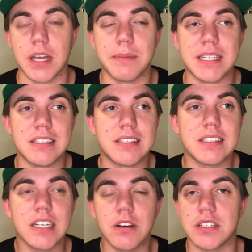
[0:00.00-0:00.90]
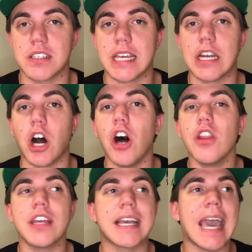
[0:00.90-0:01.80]
I mean, seriously, and all
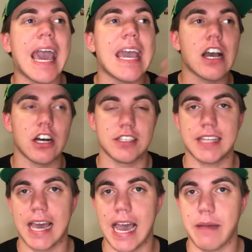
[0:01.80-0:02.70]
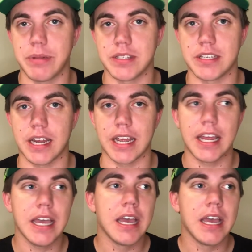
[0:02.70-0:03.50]
the chaos that happened tonight.